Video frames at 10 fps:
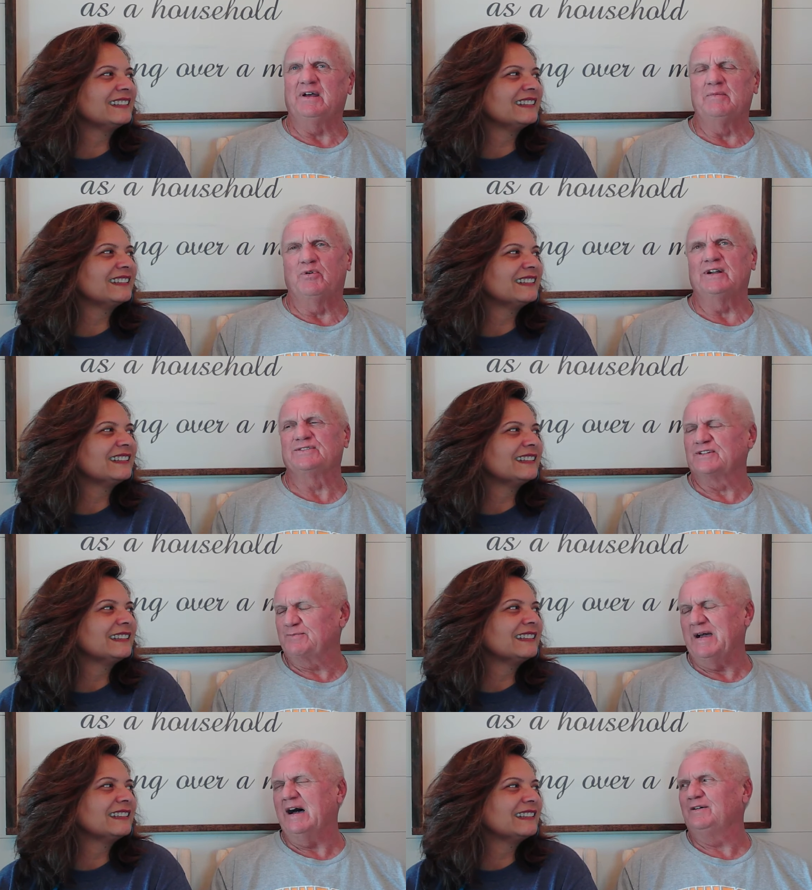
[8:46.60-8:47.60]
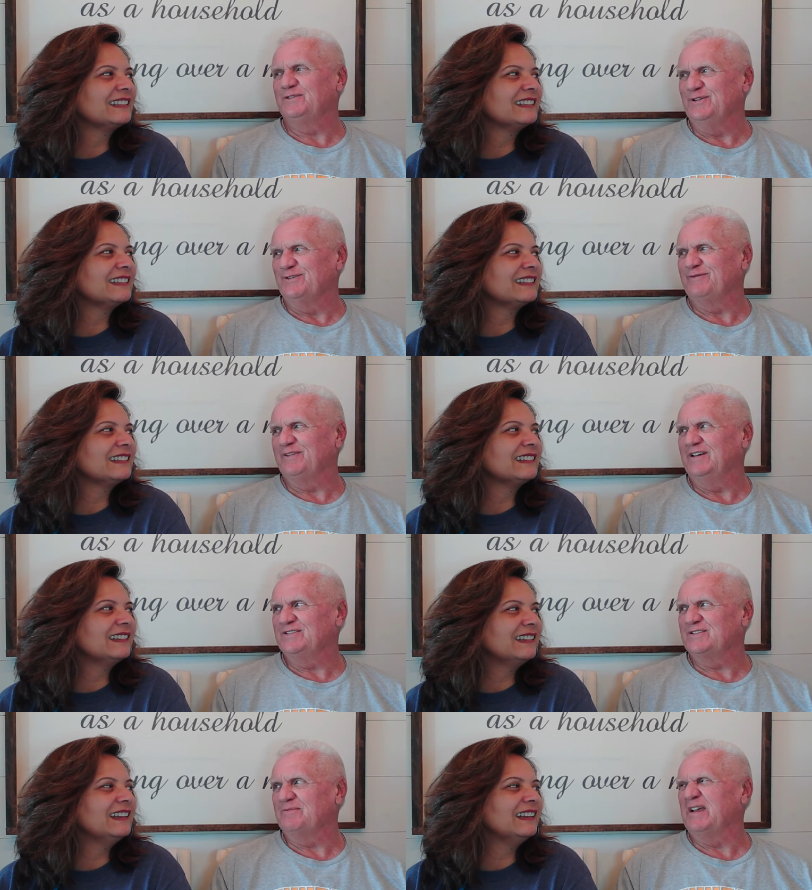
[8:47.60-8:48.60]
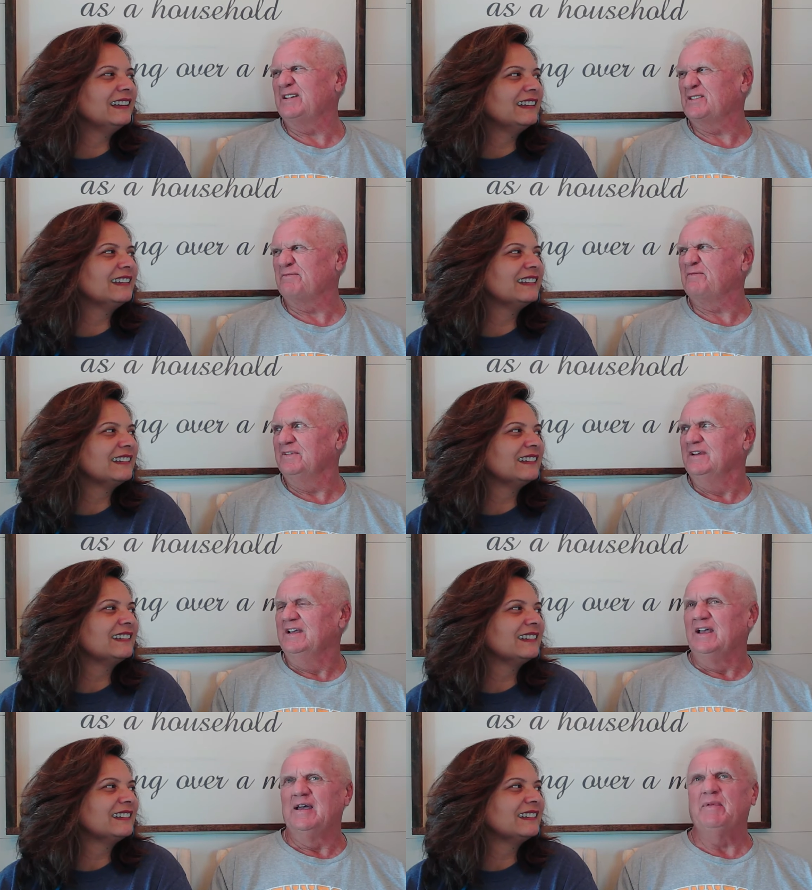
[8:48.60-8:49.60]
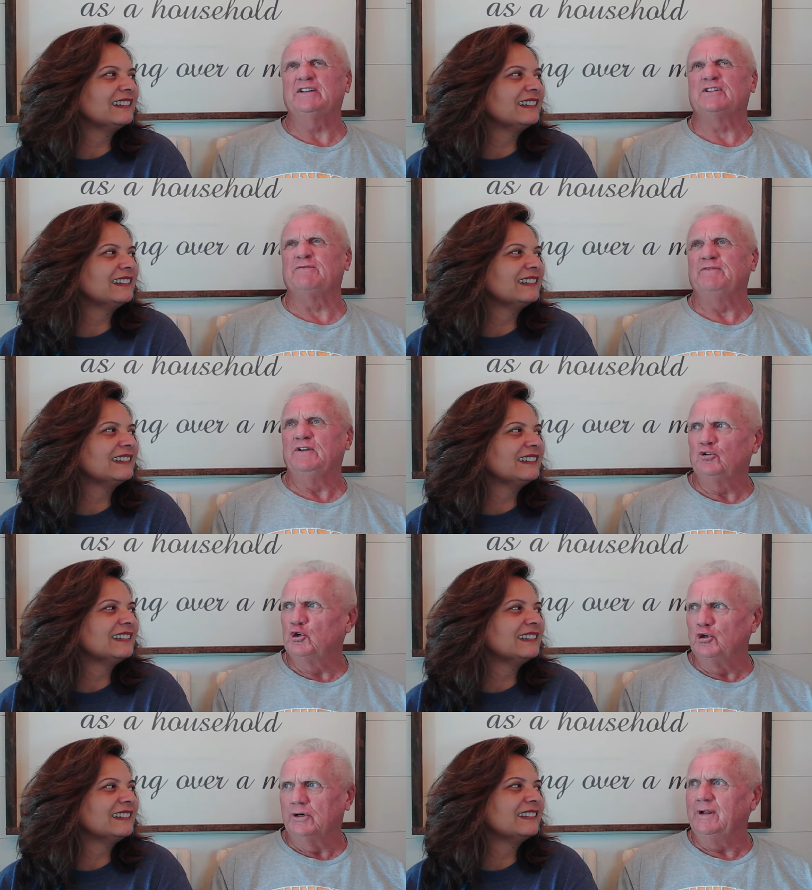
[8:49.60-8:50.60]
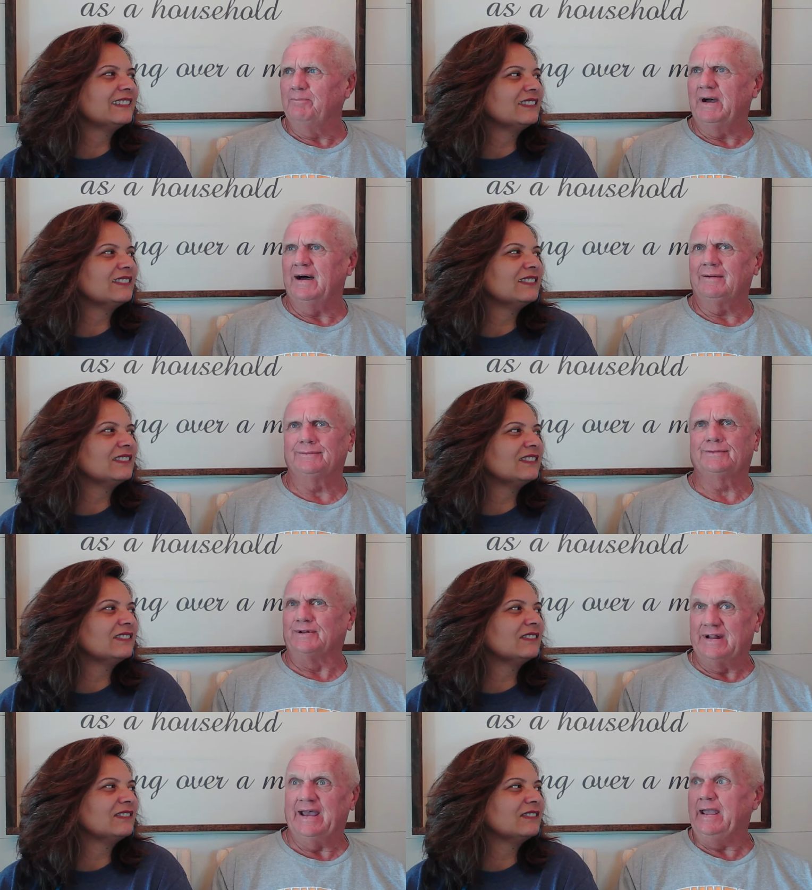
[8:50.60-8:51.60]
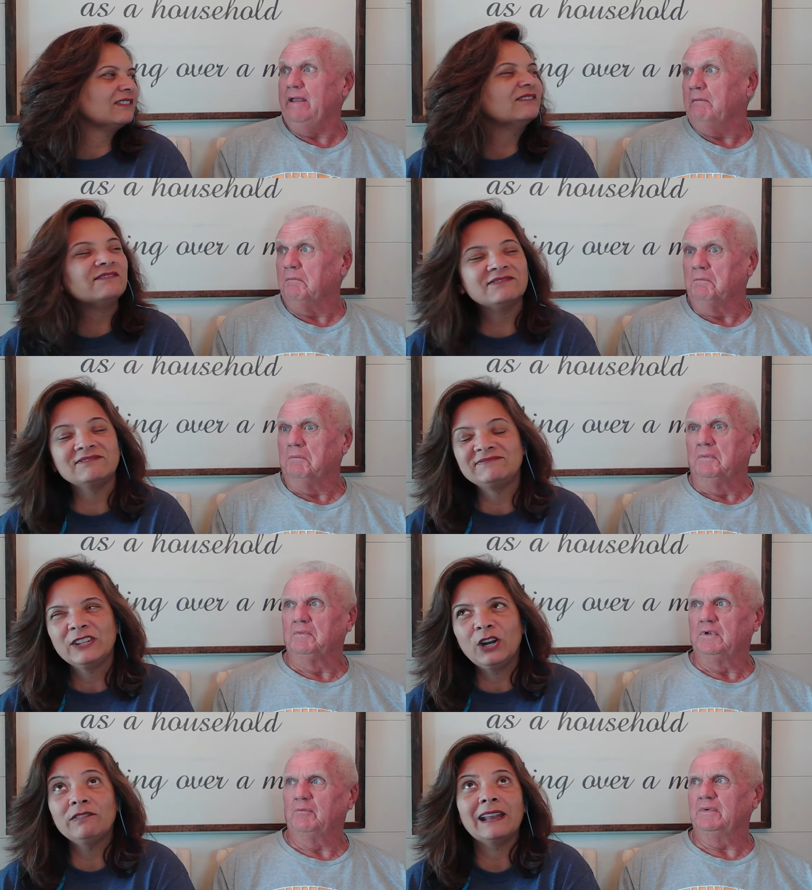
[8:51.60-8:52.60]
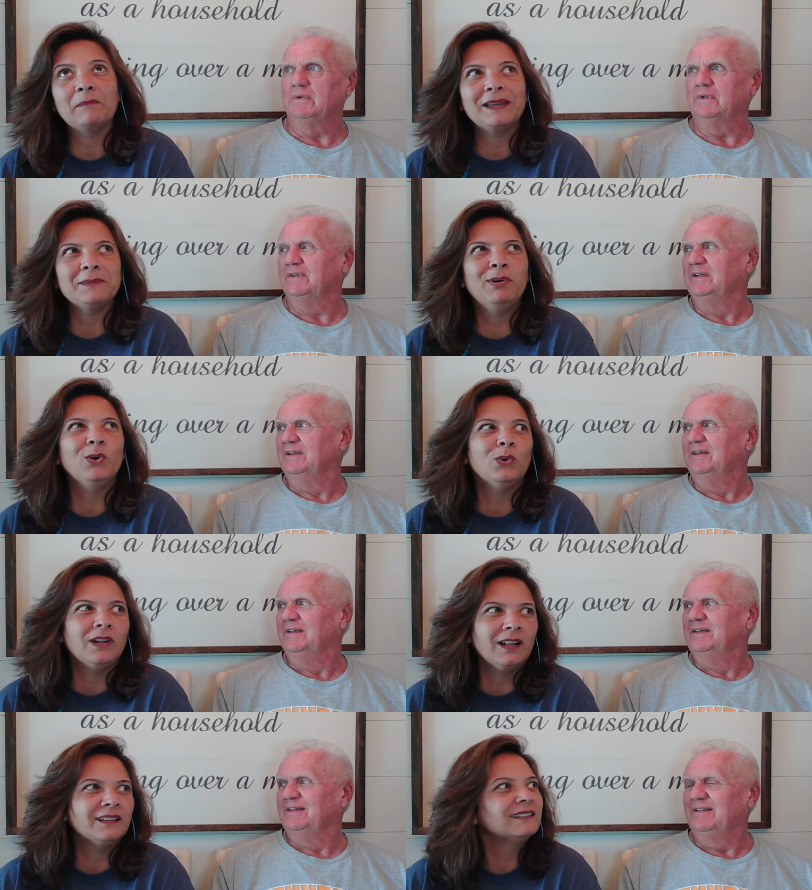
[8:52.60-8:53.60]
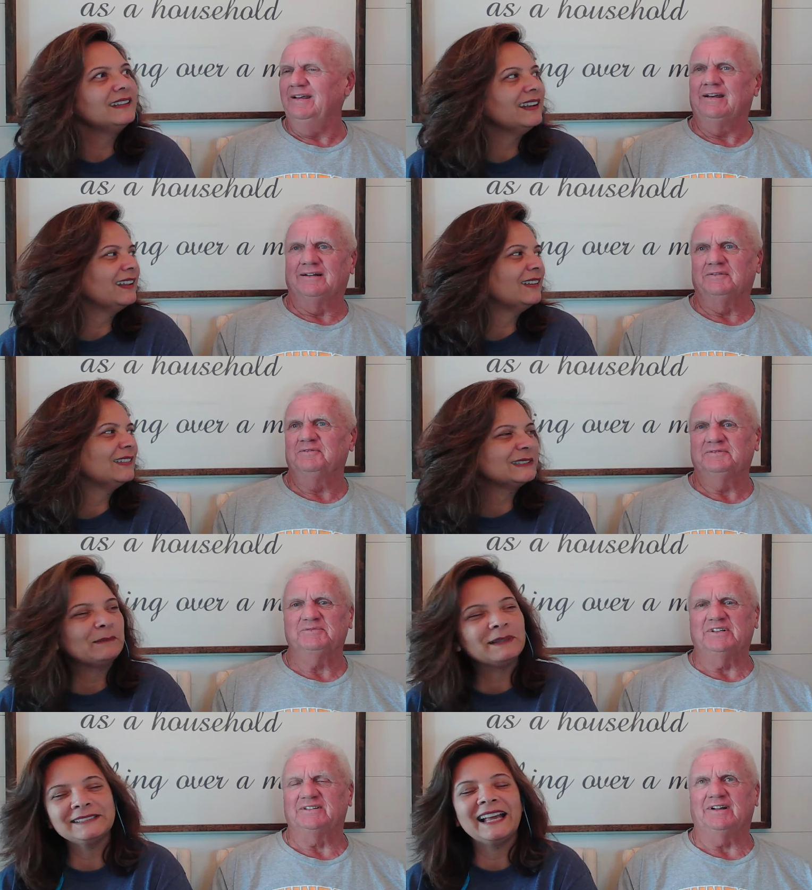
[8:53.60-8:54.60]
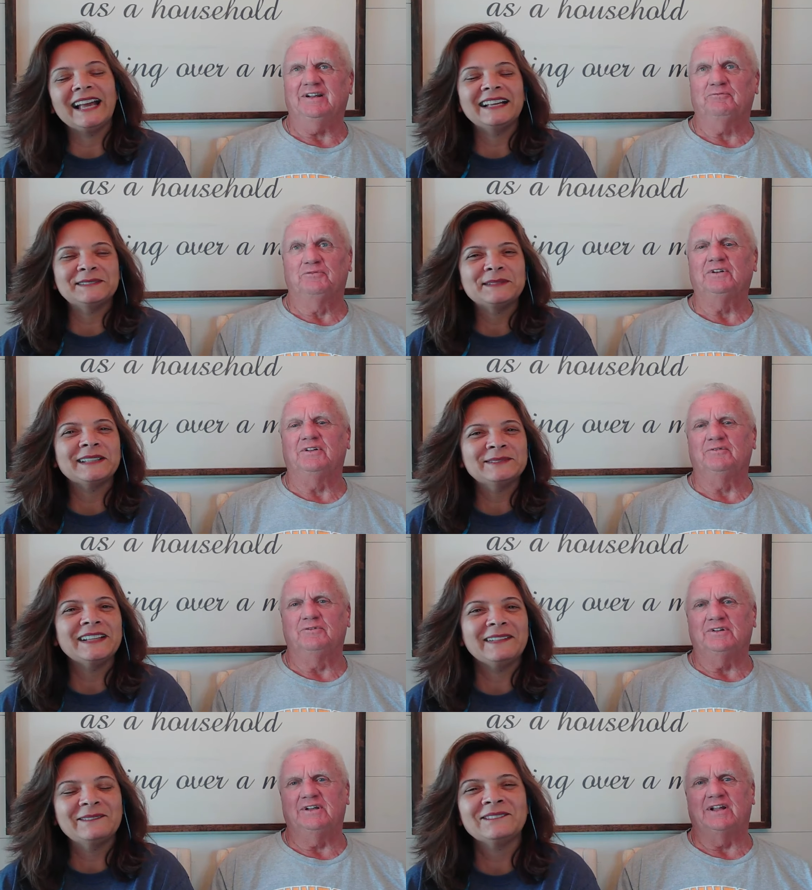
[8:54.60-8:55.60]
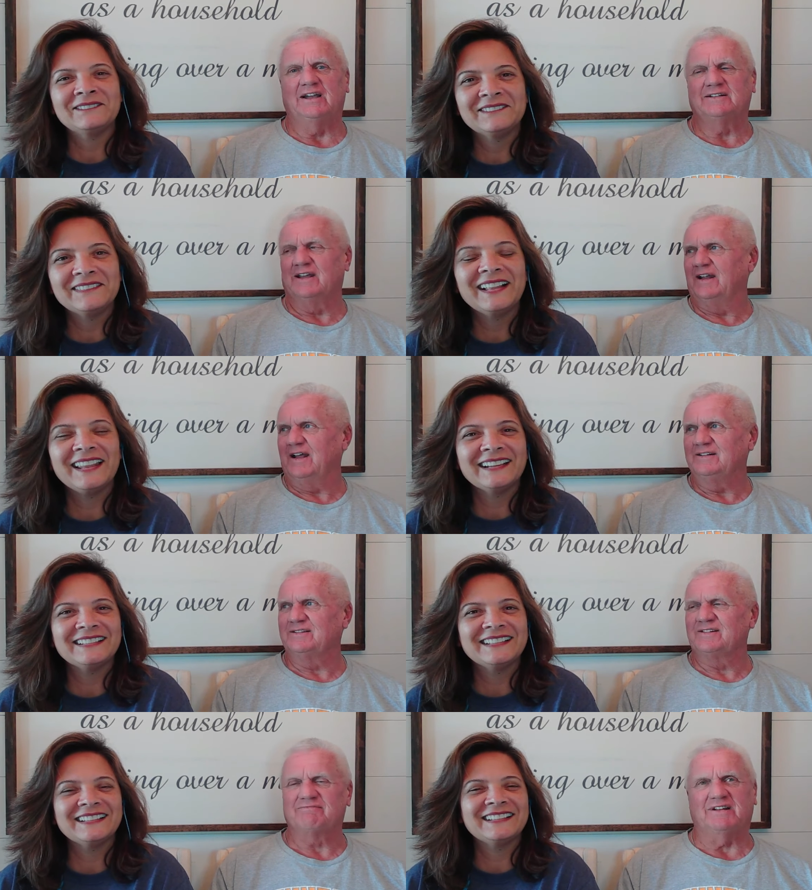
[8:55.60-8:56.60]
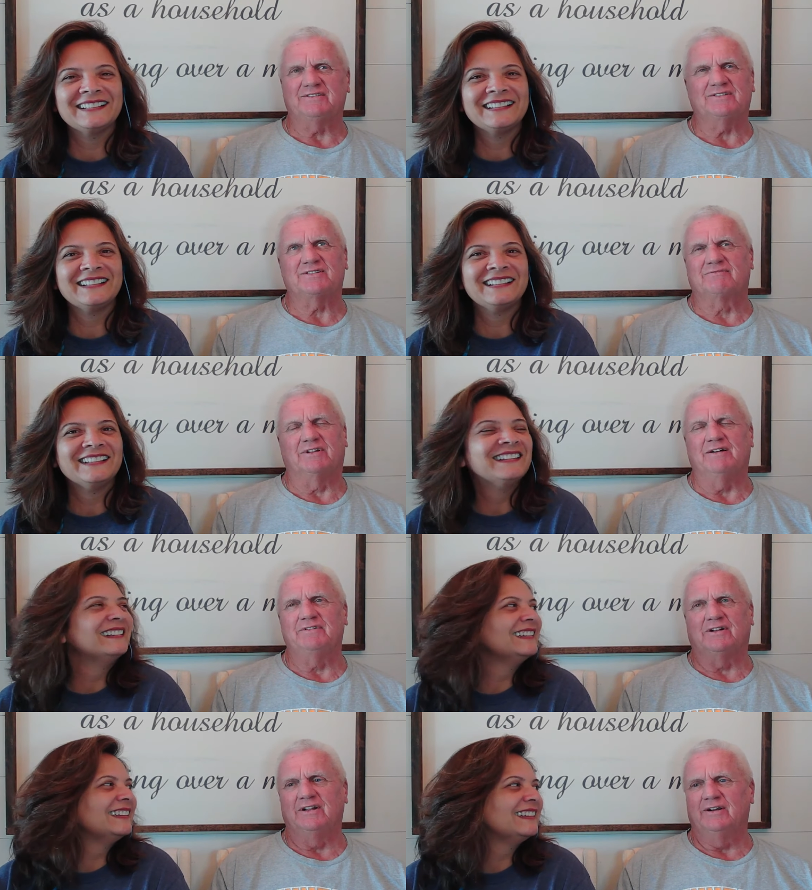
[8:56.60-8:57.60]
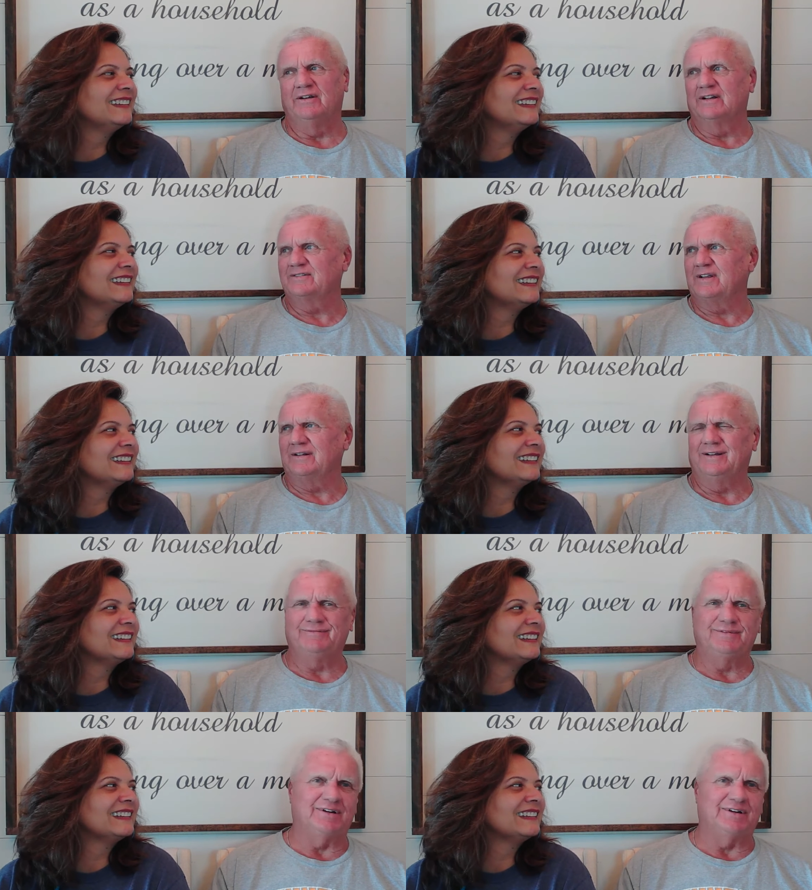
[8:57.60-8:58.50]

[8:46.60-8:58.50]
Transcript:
Speaker 1: it brings a smile to your face. It uh-huh. makes you it makes you feel good about the day. Mm-hmm. Um,
Speaker 2: yeah, by the pool, yeah, you know, something like that. I really, but,
Speaker 1: really like that. I, I just, it. I just loved the lyrics. I loved